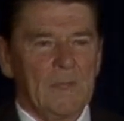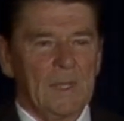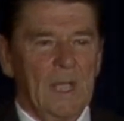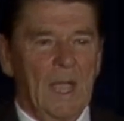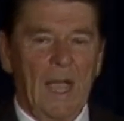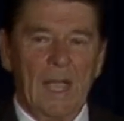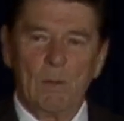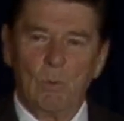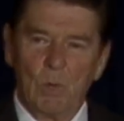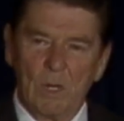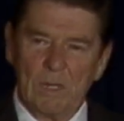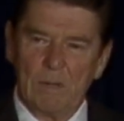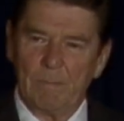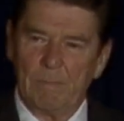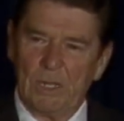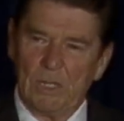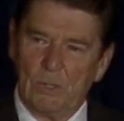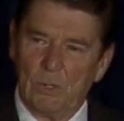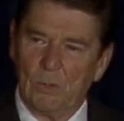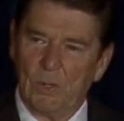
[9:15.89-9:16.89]
I
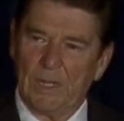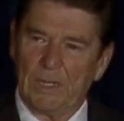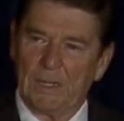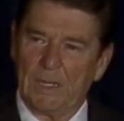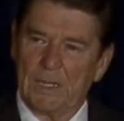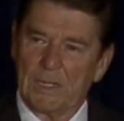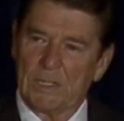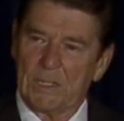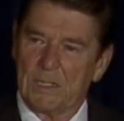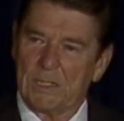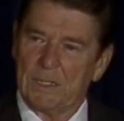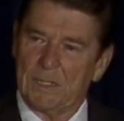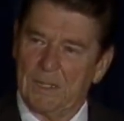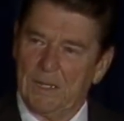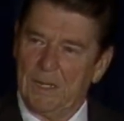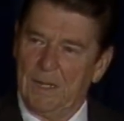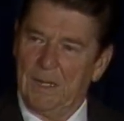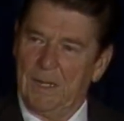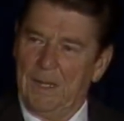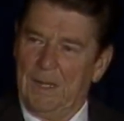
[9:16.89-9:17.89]
wouldn't be doing this.
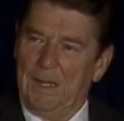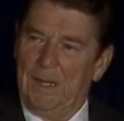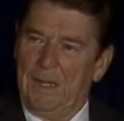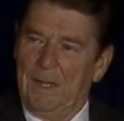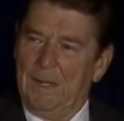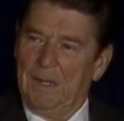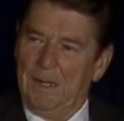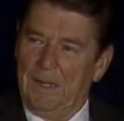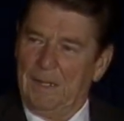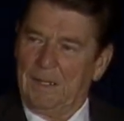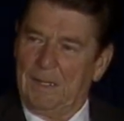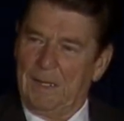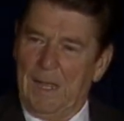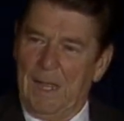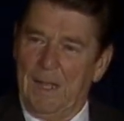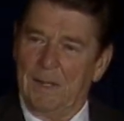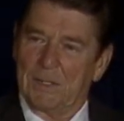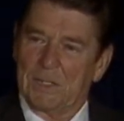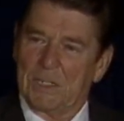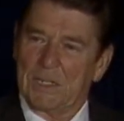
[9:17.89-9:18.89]
And
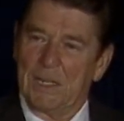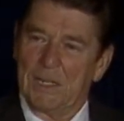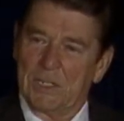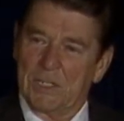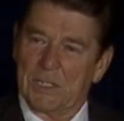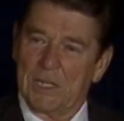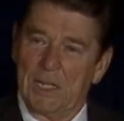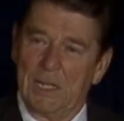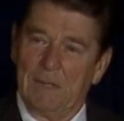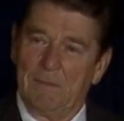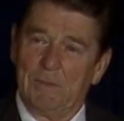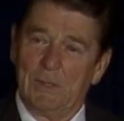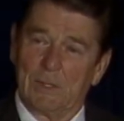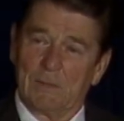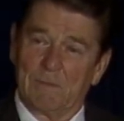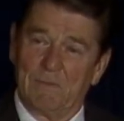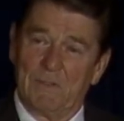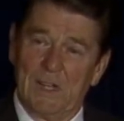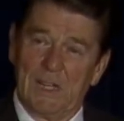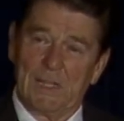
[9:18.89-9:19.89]
Cal's son said, If
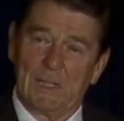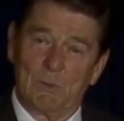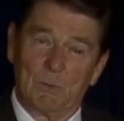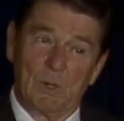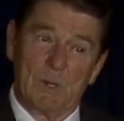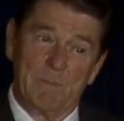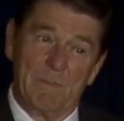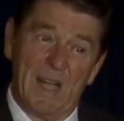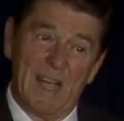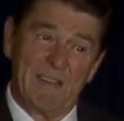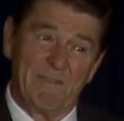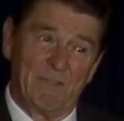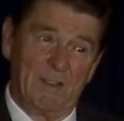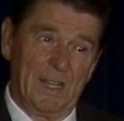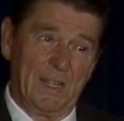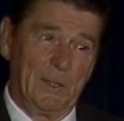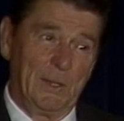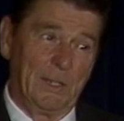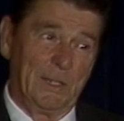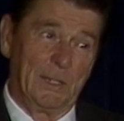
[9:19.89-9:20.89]
your father were my
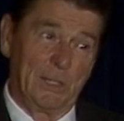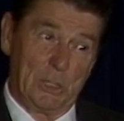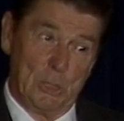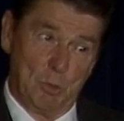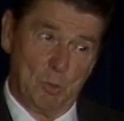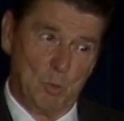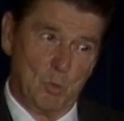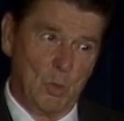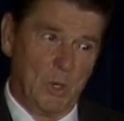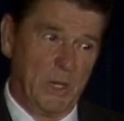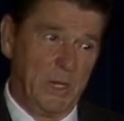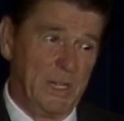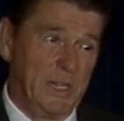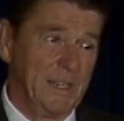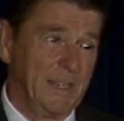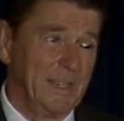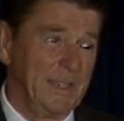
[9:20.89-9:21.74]
father, you would.